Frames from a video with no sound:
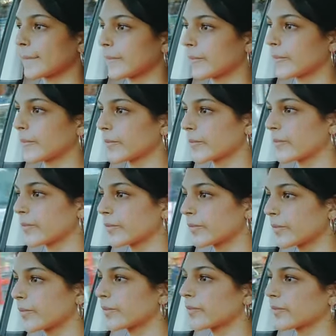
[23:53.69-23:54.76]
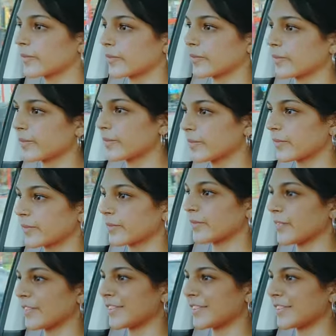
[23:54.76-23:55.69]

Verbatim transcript: Okay. So, I love this car.